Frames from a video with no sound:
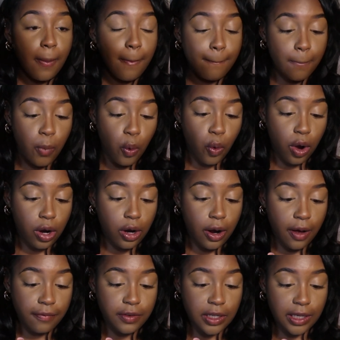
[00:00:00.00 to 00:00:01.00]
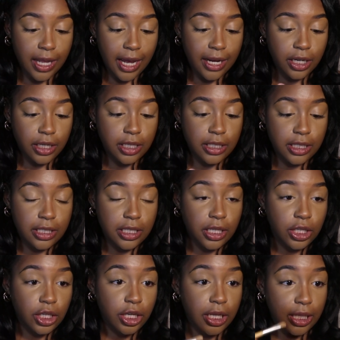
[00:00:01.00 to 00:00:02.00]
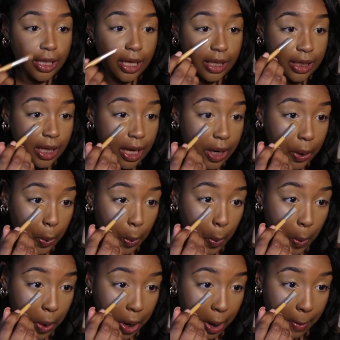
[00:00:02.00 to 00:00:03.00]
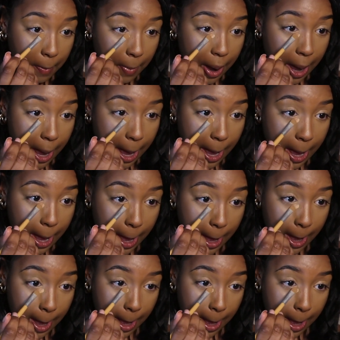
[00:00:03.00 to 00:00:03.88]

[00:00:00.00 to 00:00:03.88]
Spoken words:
more of the lighter concealer in like the inner corner of my eye,